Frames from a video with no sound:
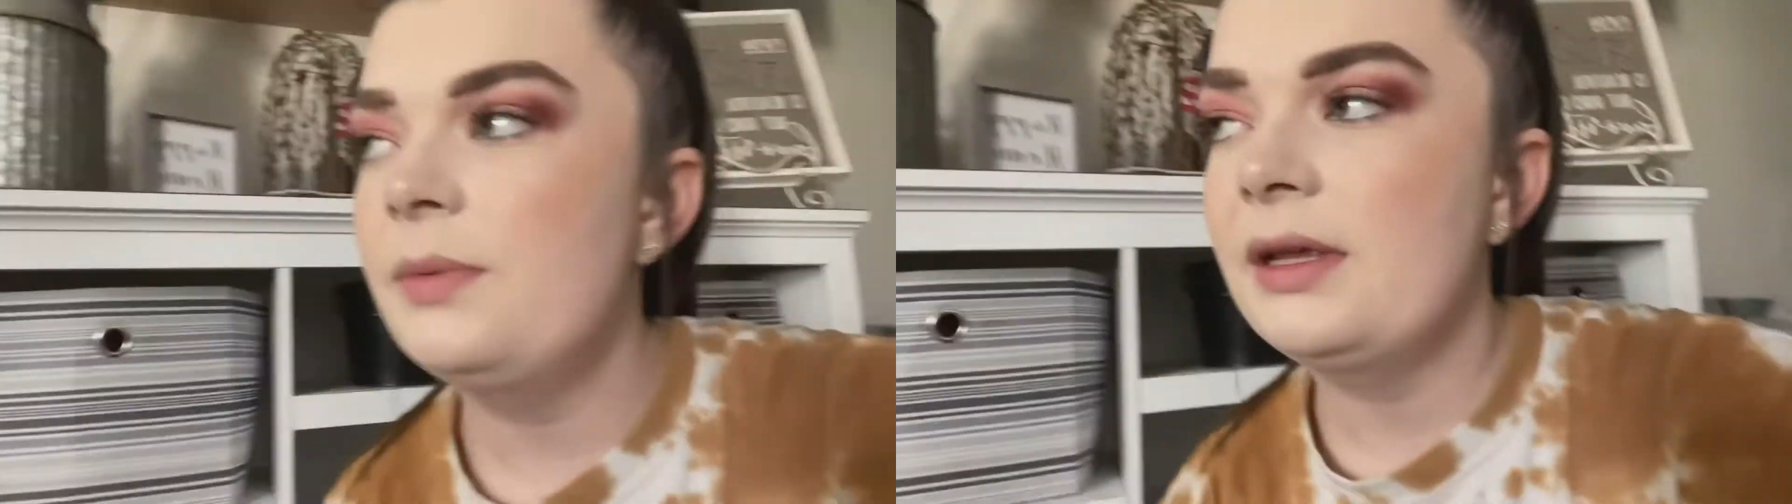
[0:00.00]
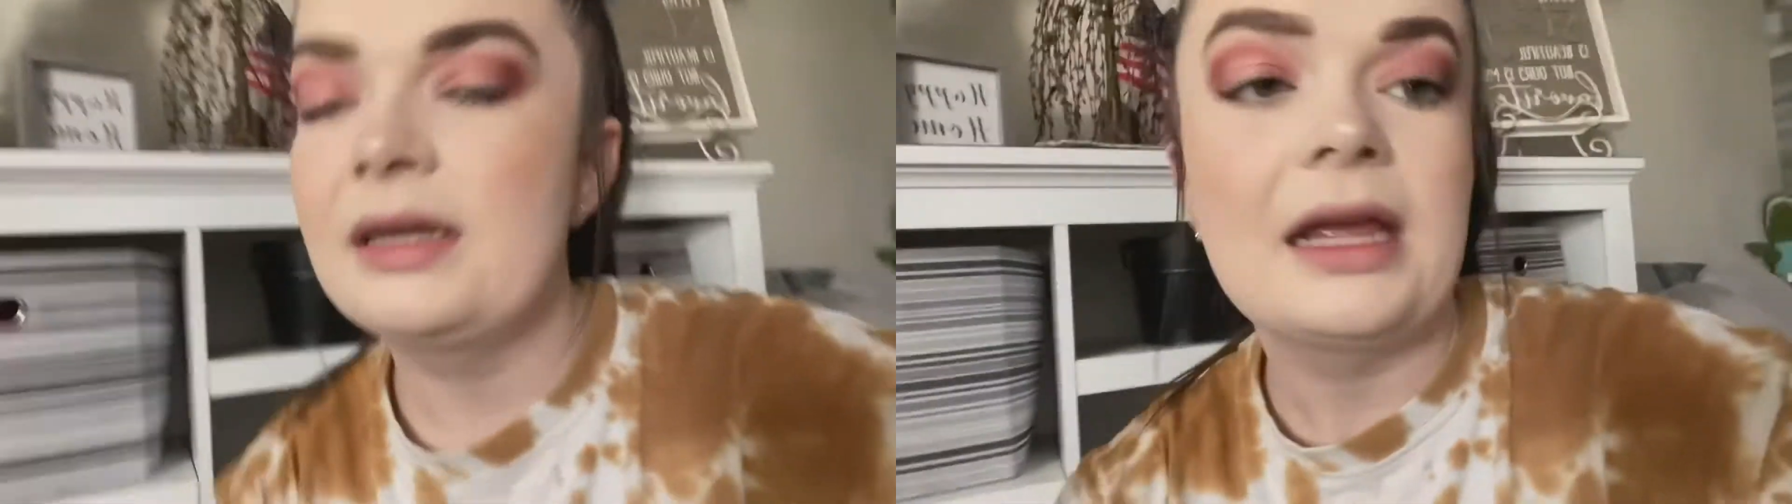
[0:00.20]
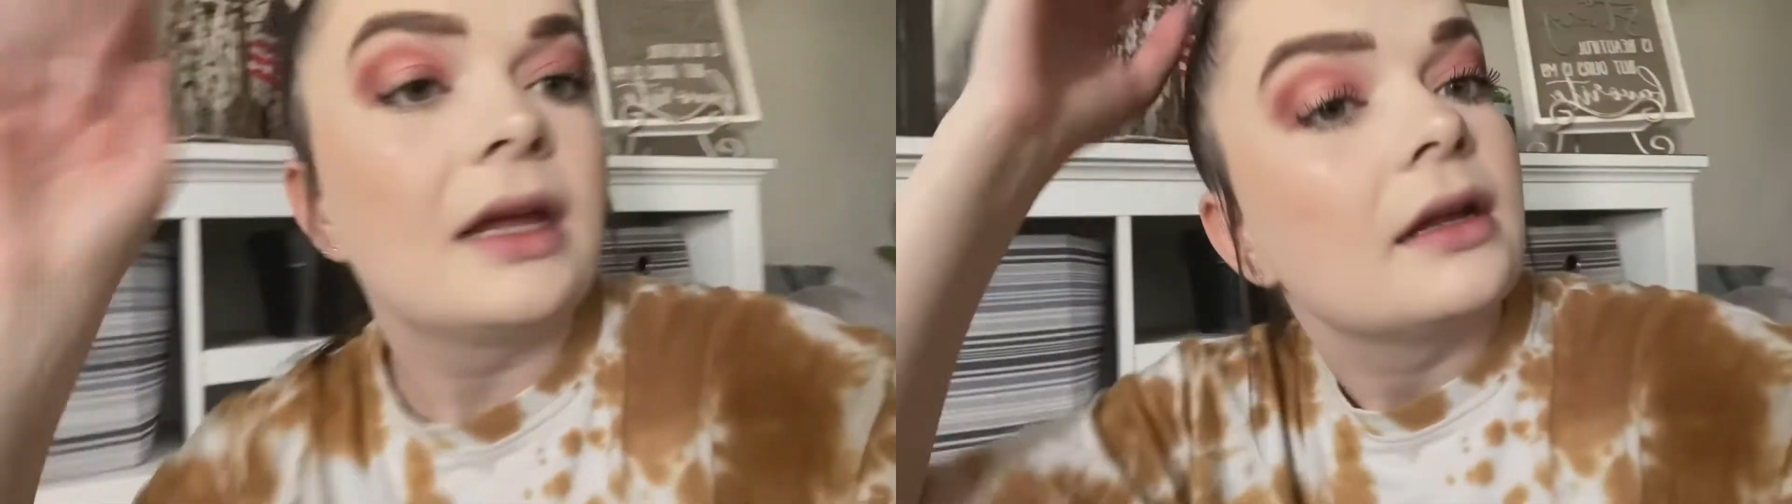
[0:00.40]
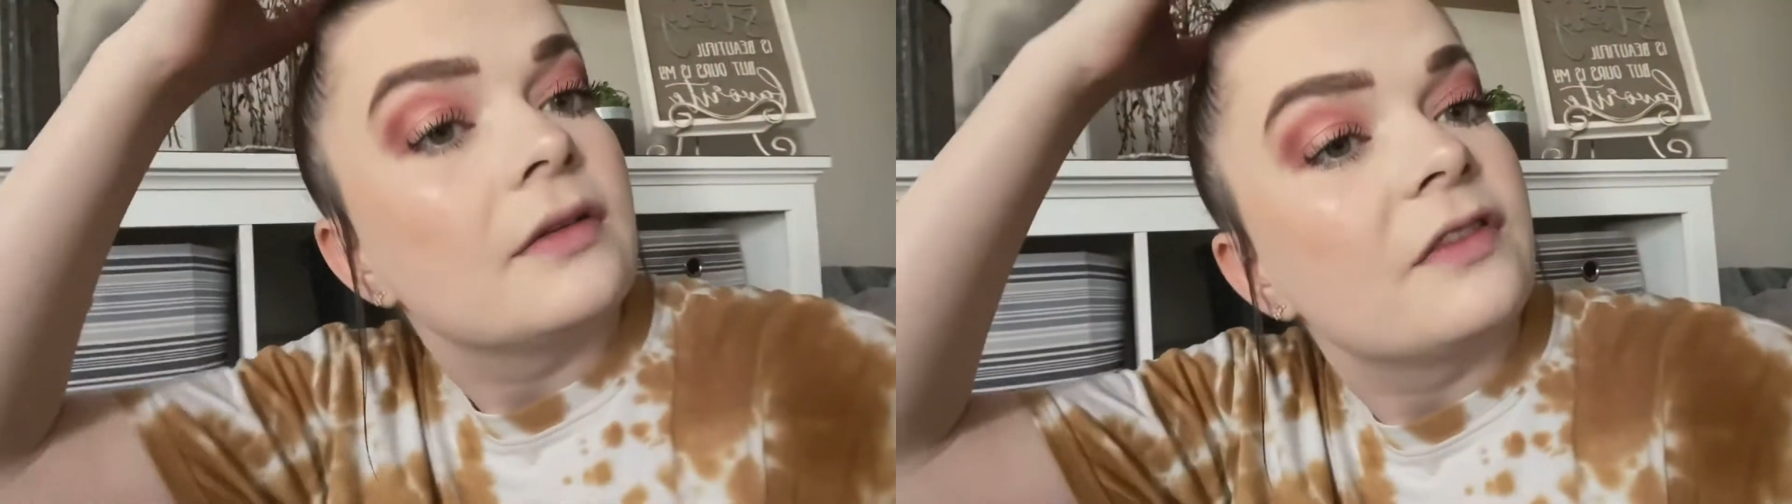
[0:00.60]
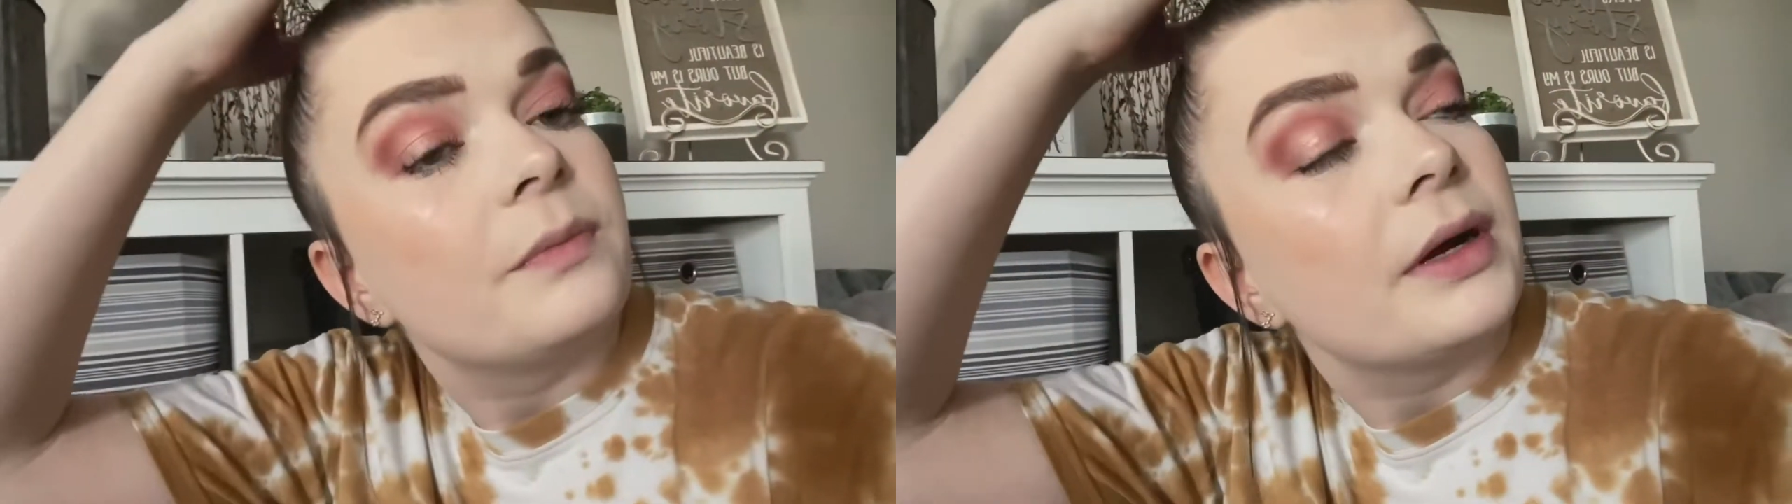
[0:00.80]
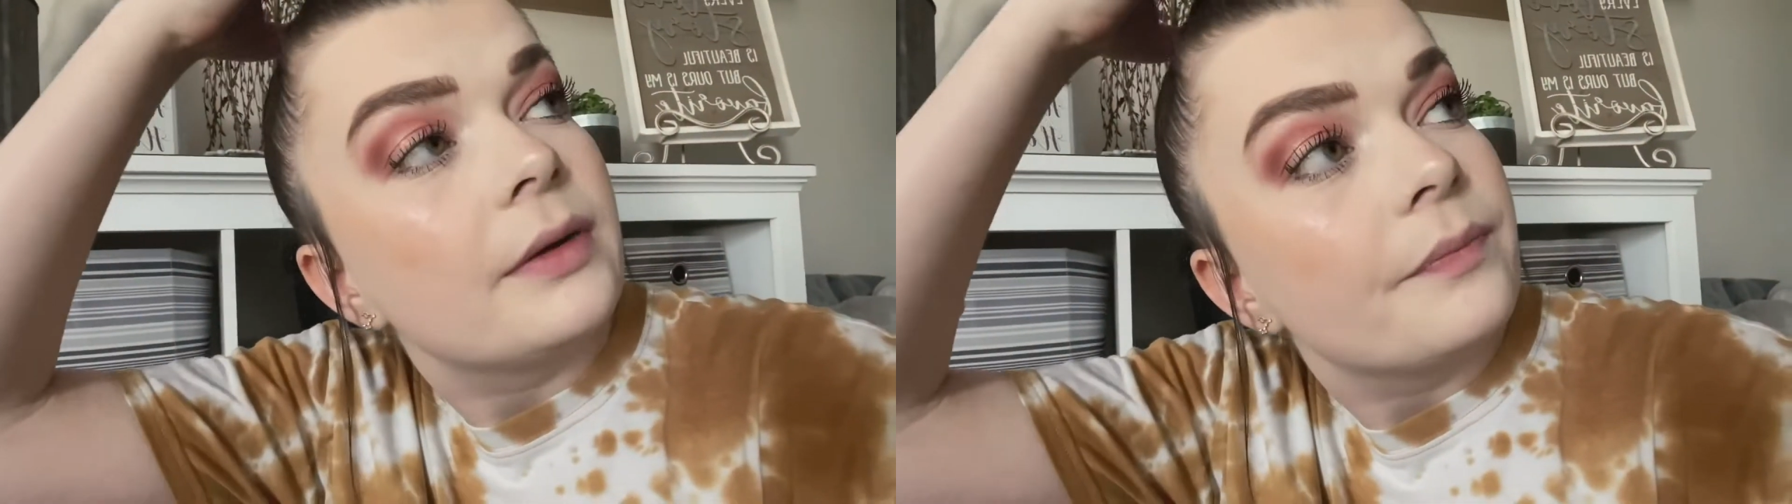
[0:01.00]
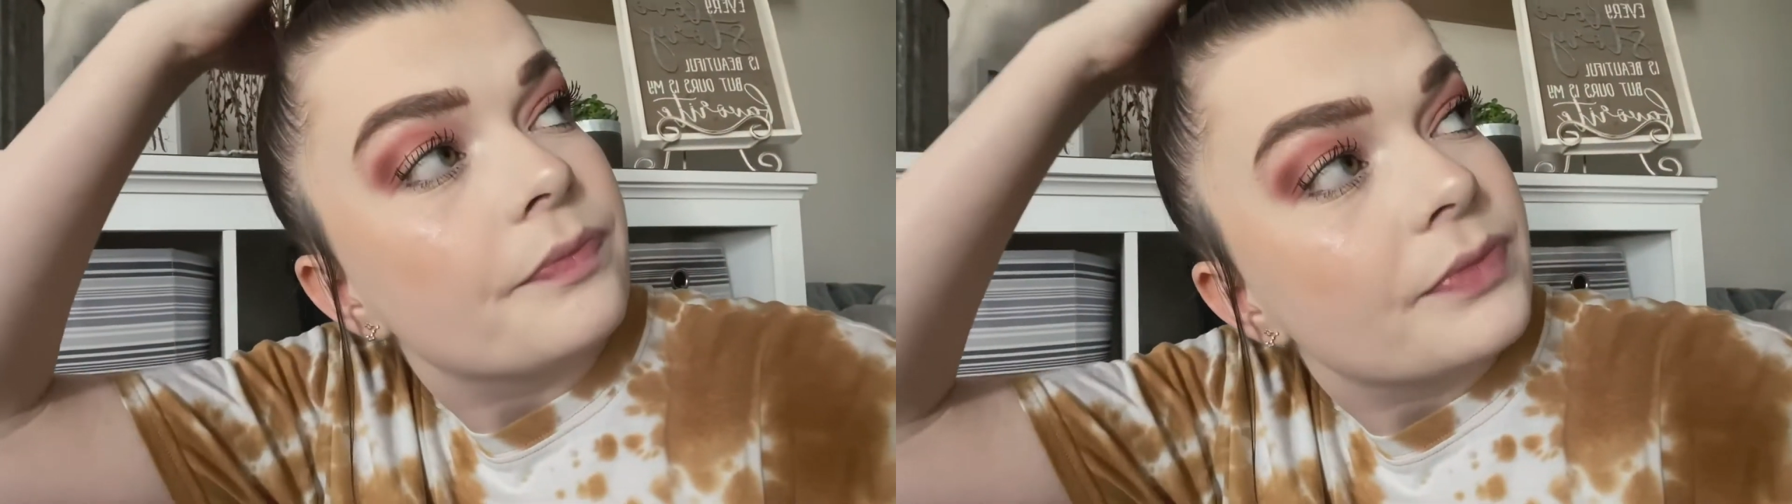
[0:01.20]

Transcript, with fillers: to be like negative, but